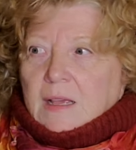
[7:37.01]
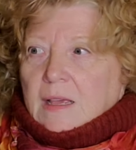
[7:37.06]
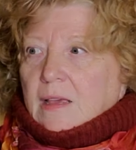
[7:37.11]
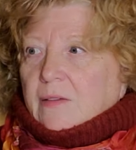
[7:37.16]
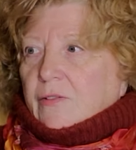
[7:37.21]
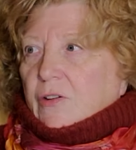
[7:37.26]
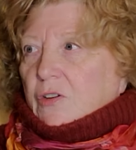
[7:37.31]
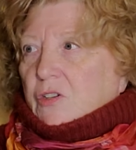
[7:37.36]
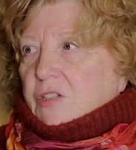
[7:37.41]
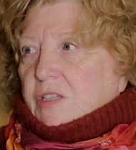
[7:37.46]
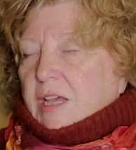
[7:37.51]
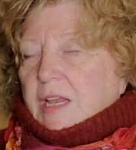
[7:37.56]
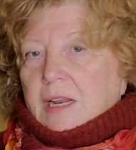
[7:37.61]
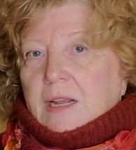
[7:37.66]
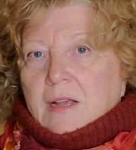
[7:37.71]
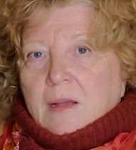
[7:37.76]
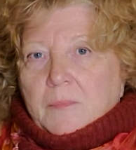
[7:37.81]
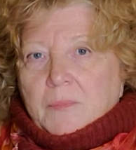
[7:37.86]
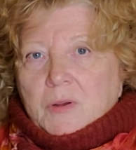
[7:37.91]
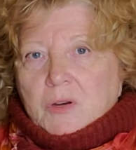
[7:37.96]
if you're
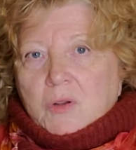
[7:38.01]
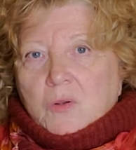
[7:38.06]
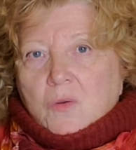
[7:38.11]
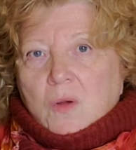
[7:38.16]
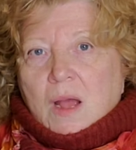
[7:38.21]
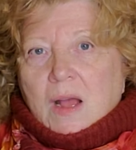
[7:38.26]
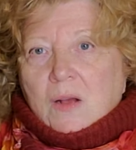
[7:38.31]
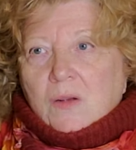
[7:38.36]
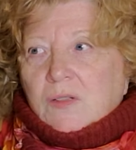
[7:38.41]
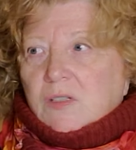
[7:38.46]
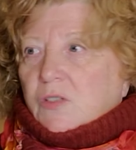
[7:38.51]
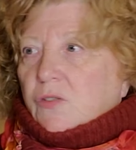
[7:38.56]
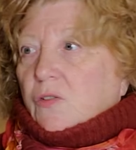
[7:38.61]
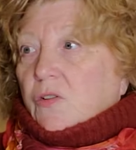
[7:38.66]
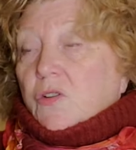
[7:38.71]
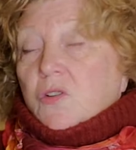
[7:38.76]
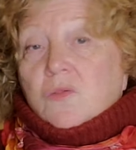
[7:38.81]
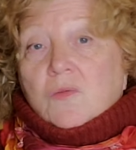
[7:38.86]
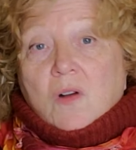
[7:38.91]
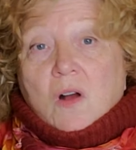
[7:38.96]
setting up a new house or
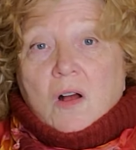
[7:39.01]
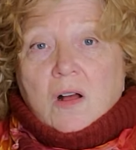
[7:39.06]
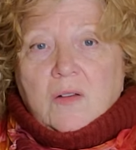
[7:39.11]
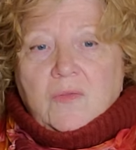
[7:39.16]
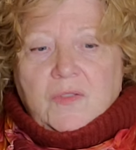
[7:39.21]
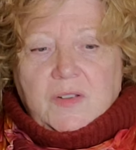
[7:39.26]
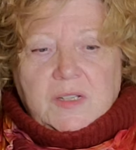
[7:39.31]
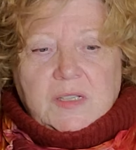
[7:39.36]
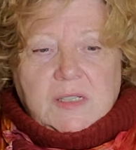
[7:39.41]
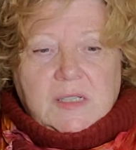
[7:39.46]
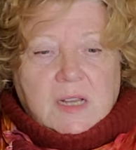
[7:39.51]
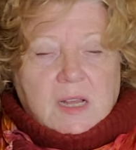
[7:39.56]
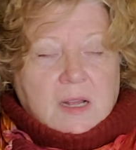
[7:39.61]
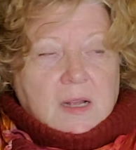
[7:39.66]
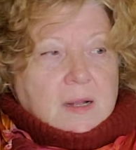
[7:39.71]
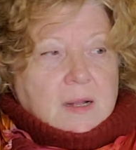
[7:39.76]
a new office,